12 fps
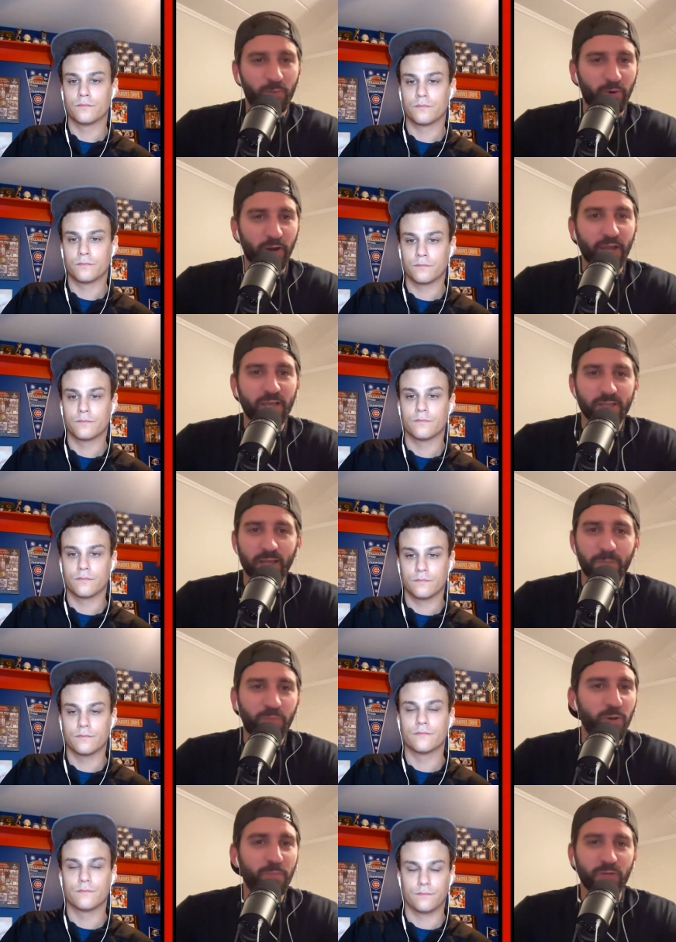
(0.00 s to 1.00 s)
Speaker 1: play. Like
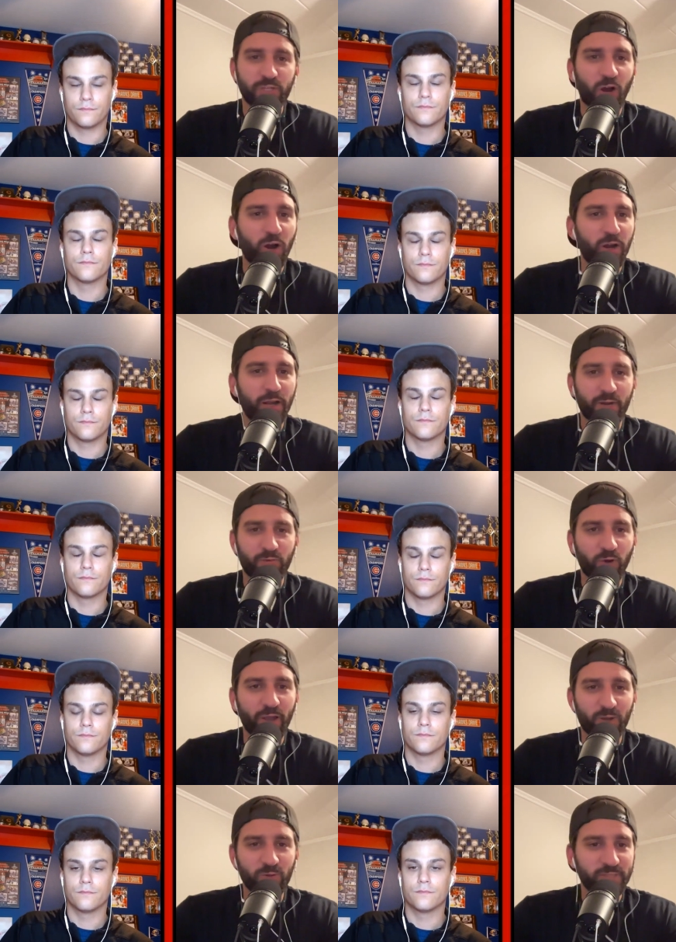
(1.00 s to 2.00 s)
put Bedard and
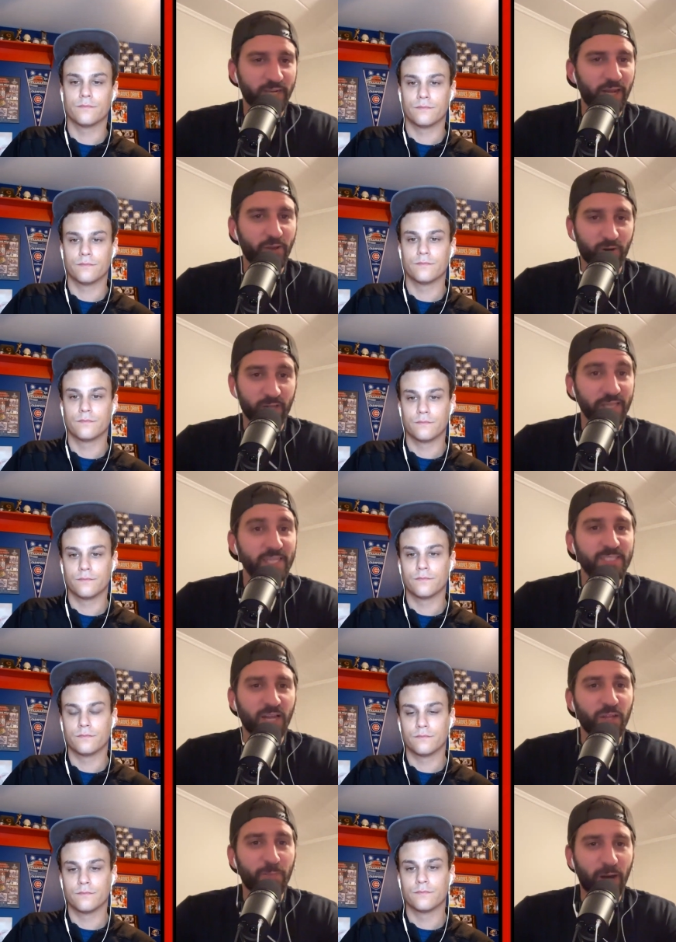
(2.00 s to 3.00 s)
Reichel together, at least
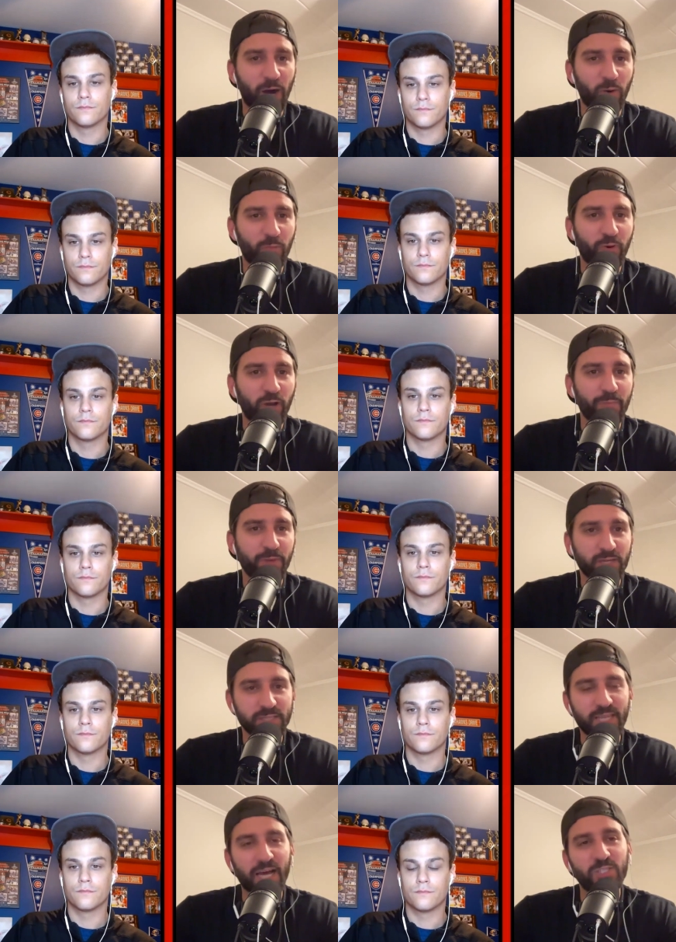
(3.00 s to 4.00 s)
on the power play,
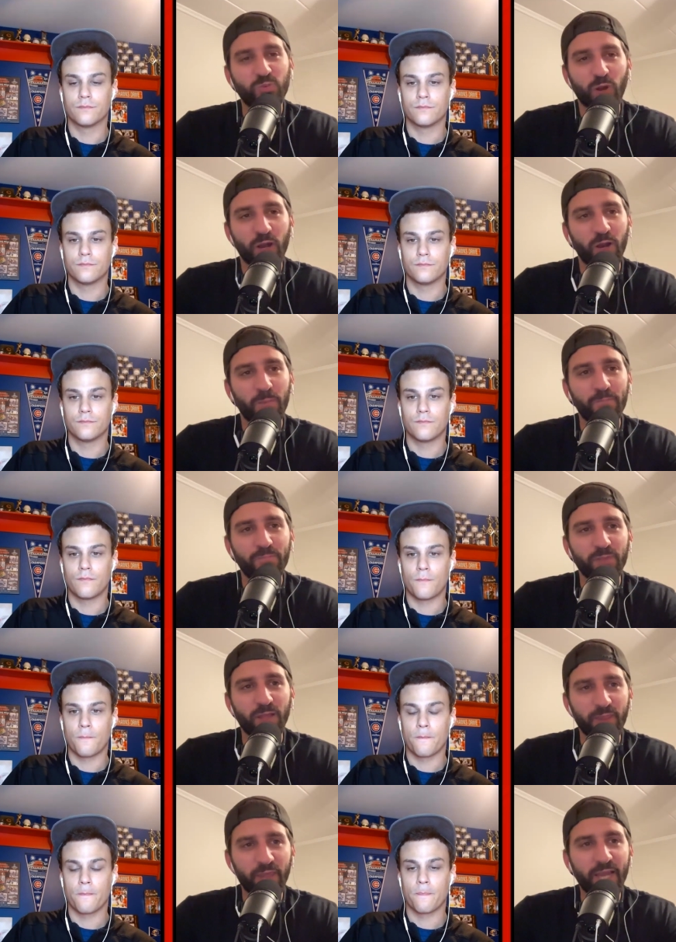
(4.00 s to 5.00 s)
because that's where
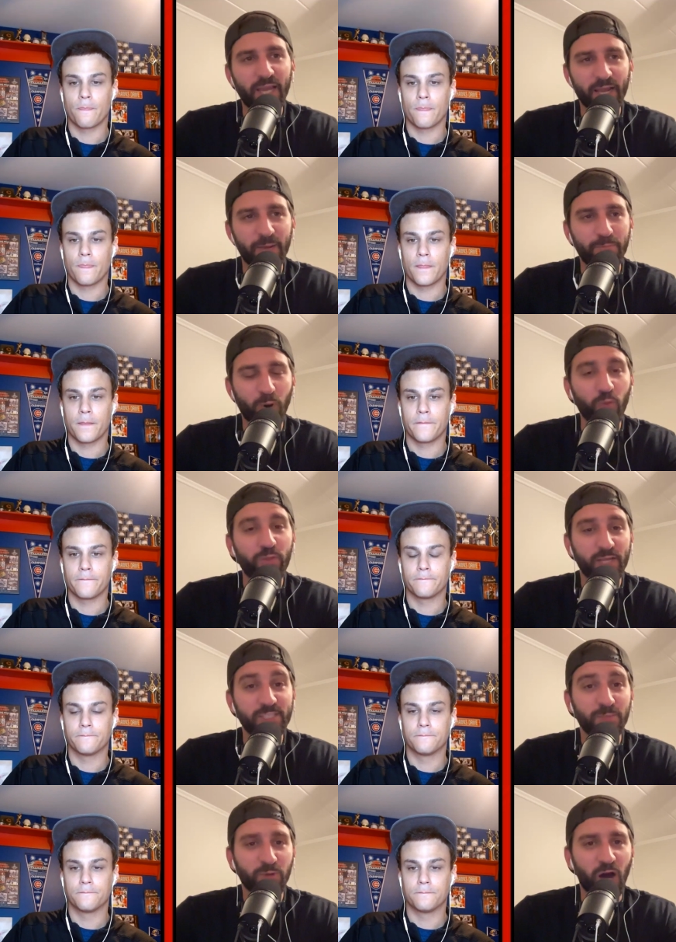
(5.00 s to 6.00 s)
they can both
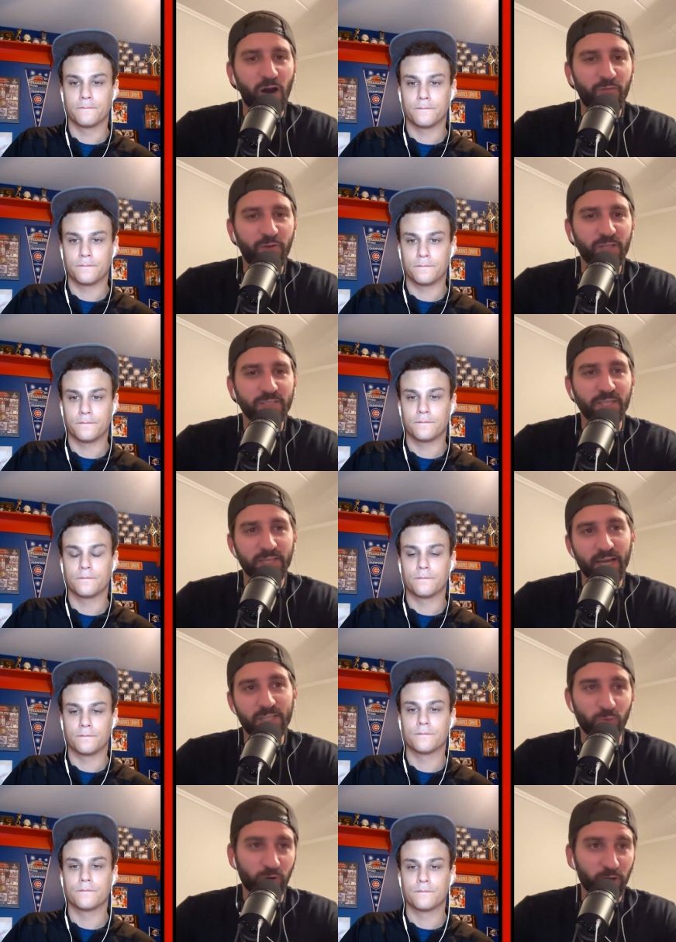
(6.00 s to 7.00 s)
get some confidence, and
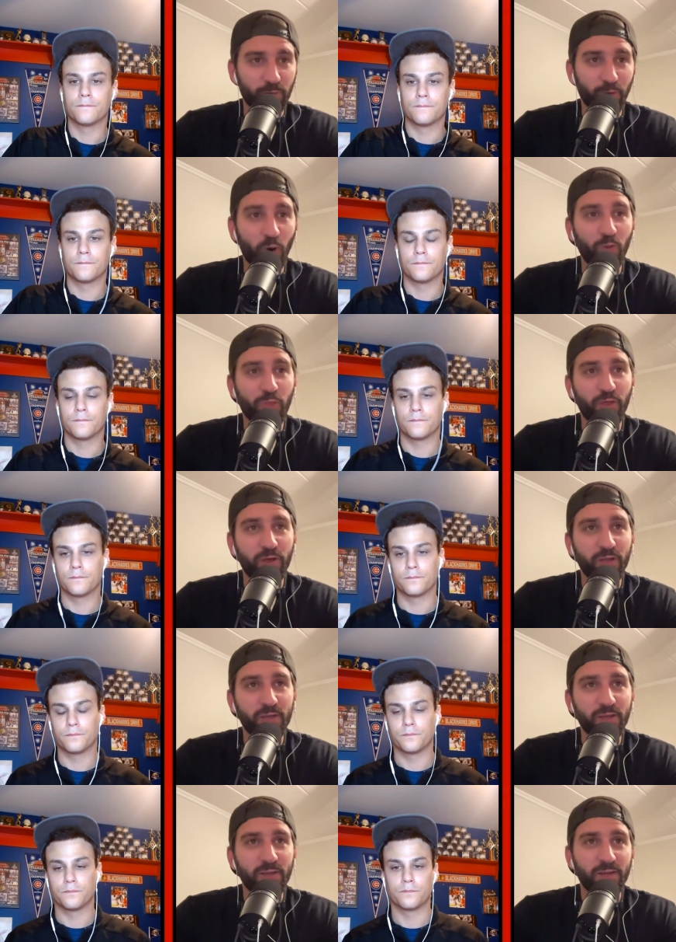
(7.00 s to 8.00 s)
that's where they're both,
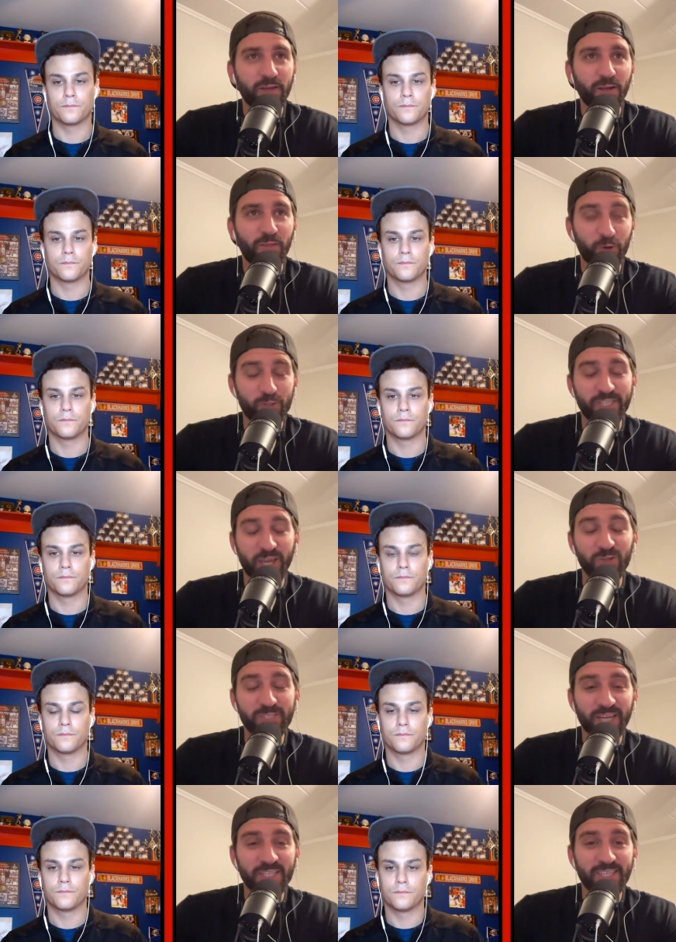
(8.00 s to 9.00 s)
their skill
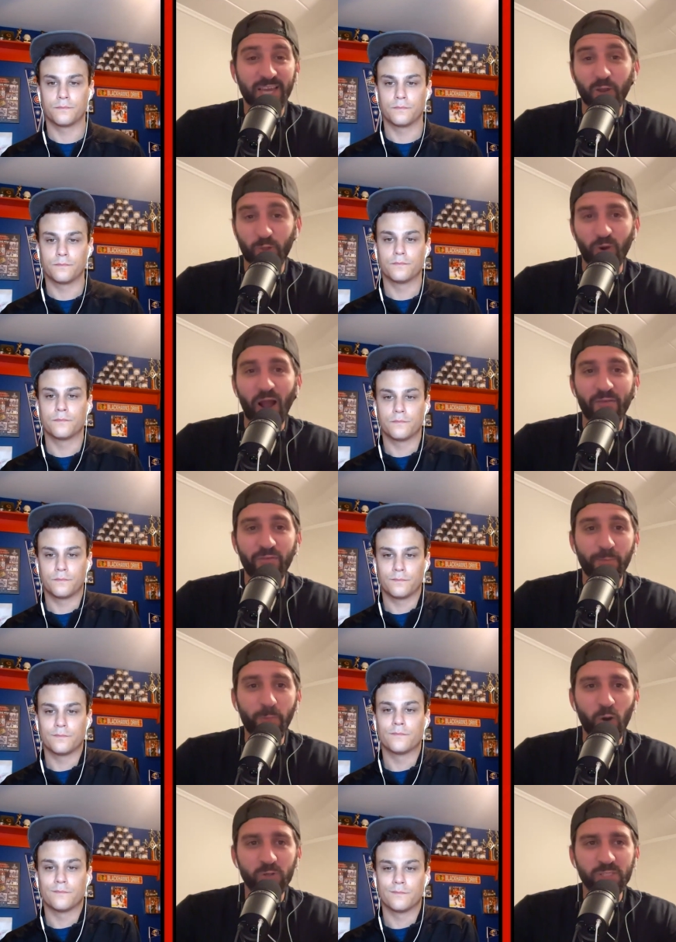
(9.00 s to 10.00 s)
sets can thrive the
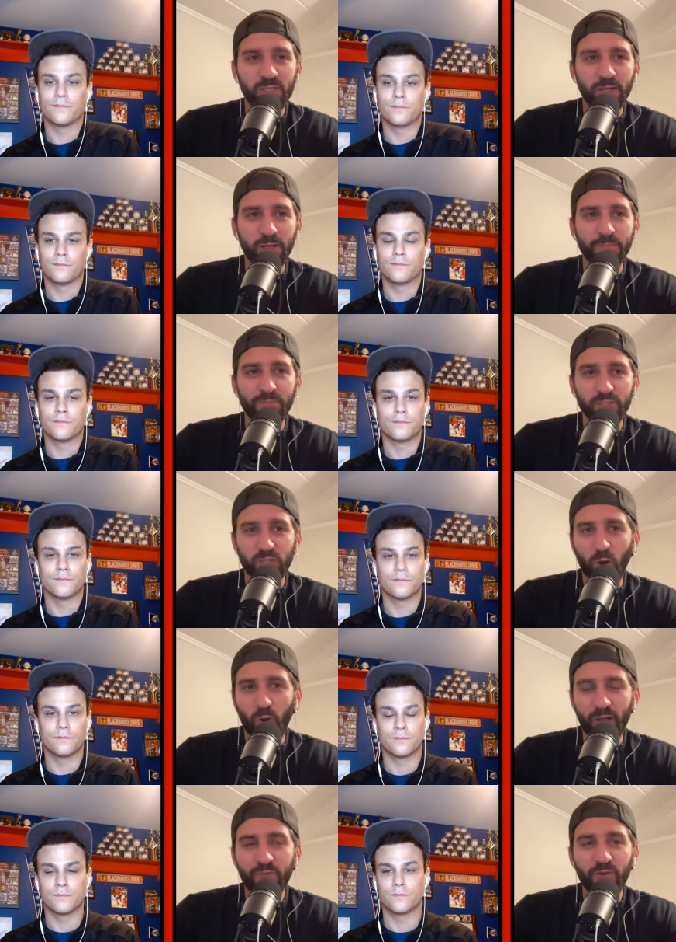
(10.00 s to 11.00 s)
most.
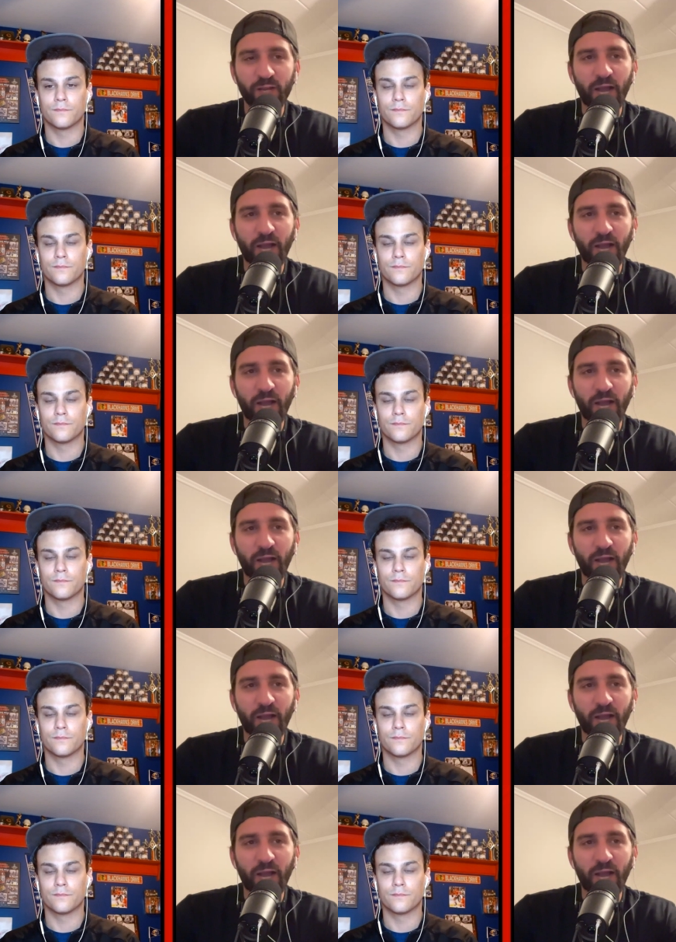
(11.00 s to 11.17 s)
So if a